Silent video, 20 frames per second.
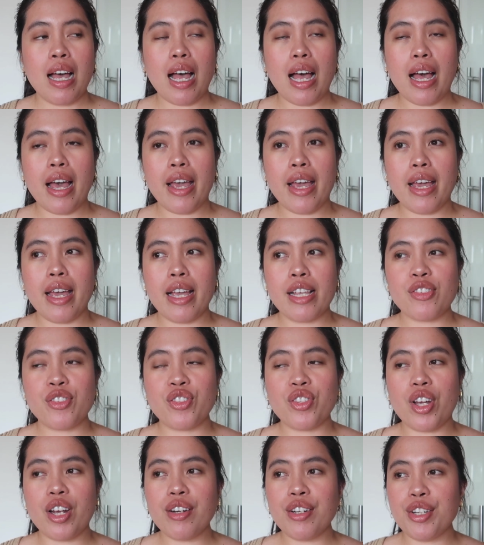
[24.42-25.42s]
I
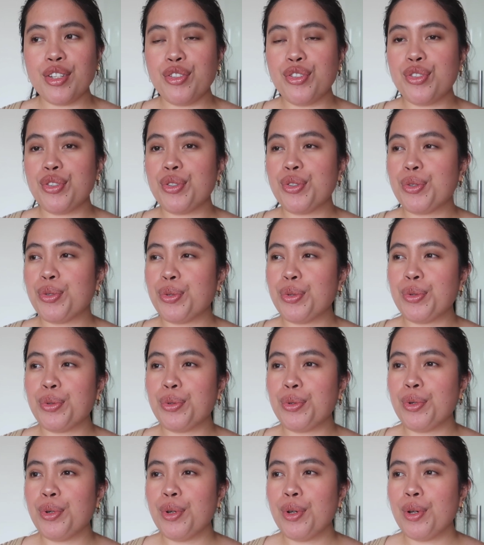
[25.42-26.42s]
started
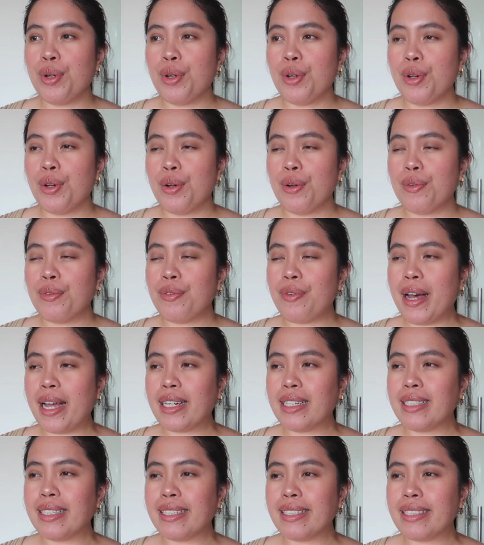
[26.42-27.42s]
to
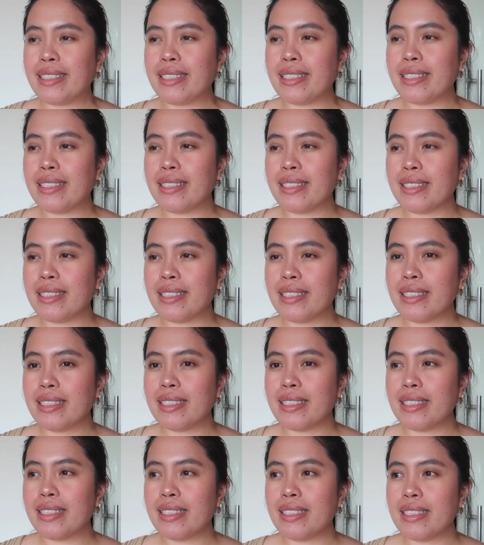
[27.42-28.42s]
find it
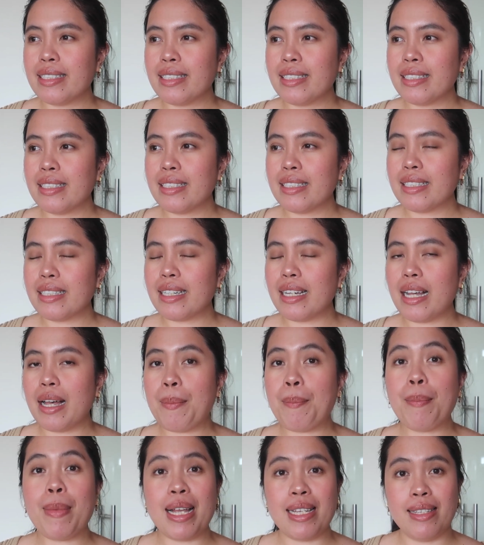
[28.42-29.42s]
a
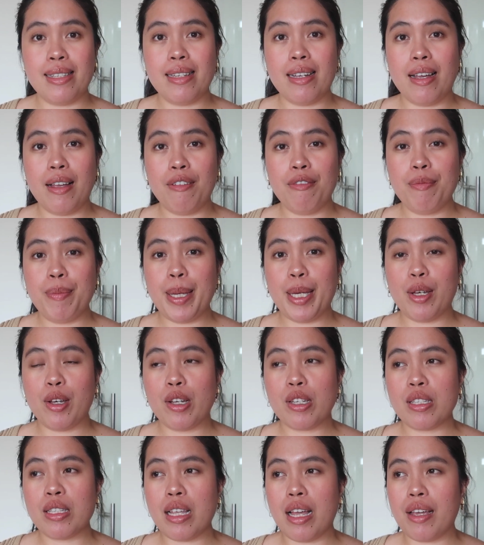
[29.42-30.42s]
must-have
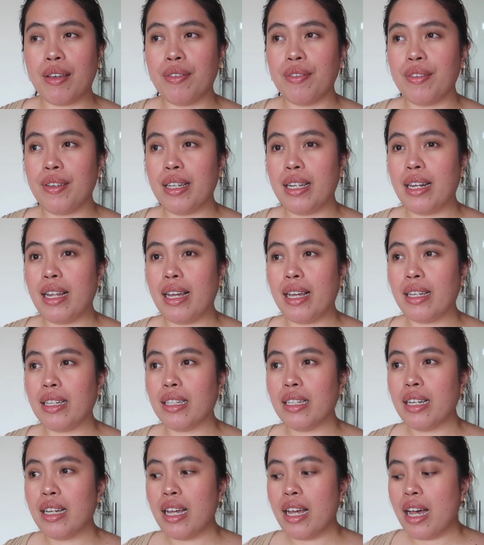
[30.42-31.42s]
because I feel like
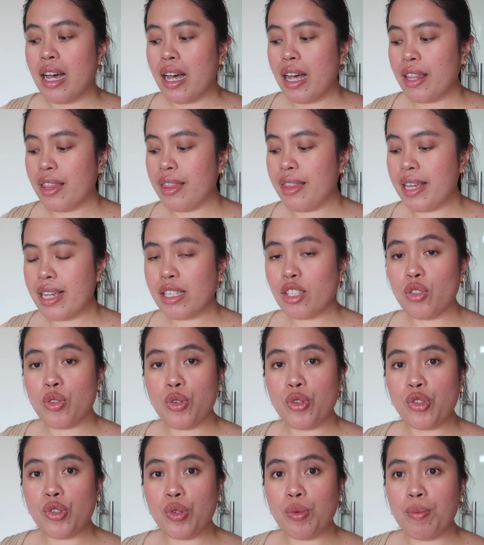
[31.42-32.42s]
this
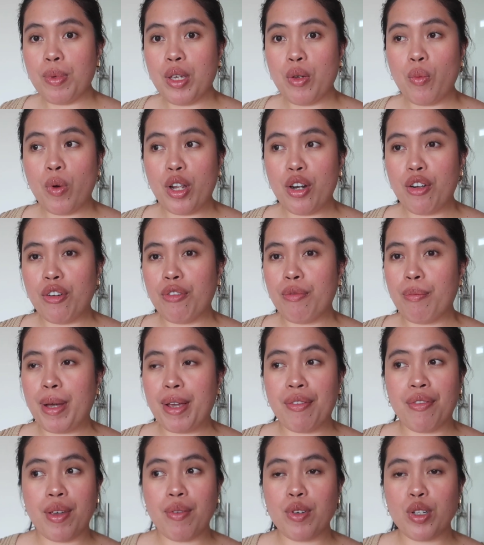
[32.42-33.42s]
used to be one of my
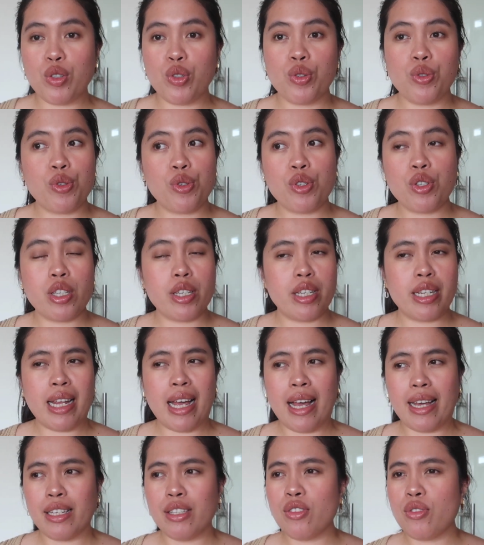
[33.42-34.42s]
favorite shoes in
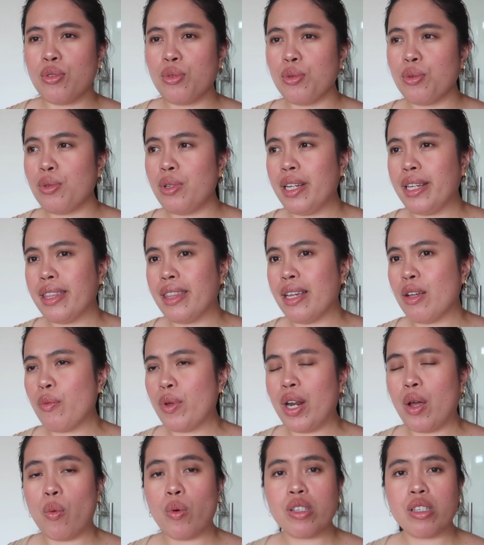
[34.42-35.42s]
high school, I think,
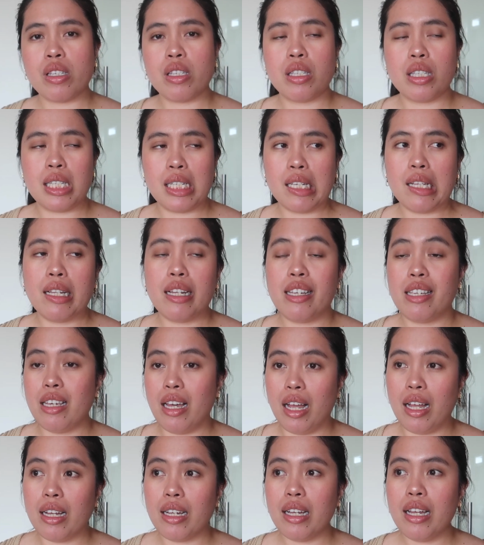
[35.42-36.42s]
when I was still
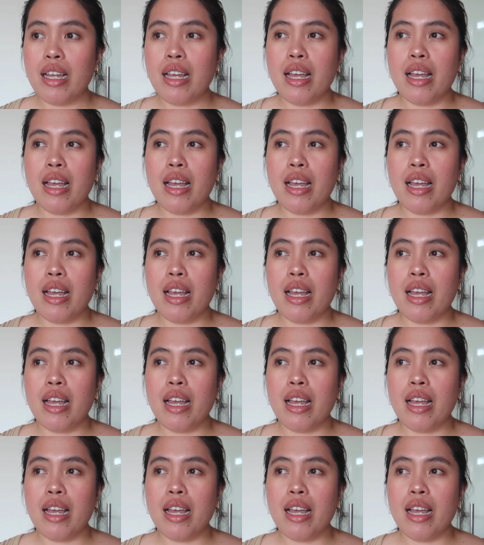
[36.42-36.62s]
young.